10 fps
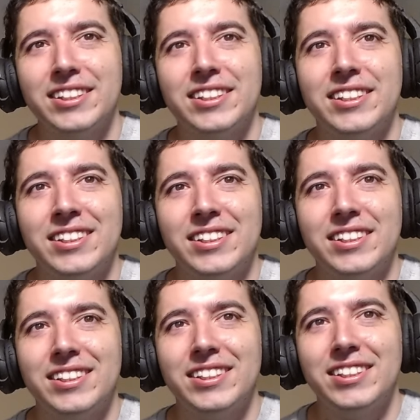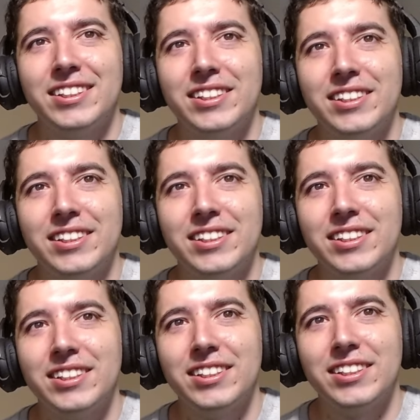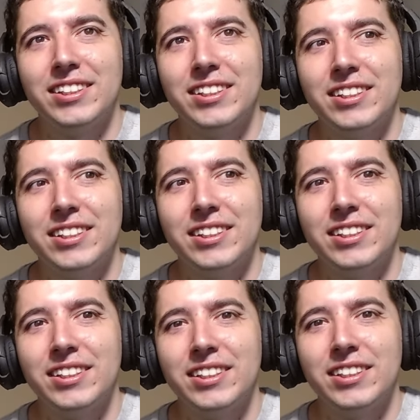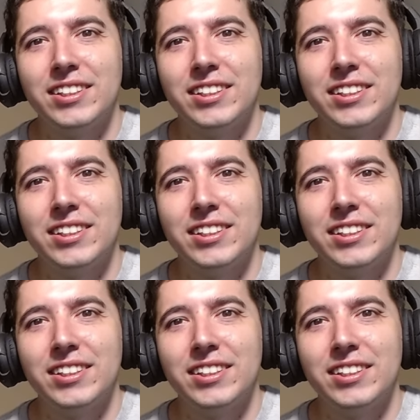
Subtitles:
No words are spoken by the person on screen.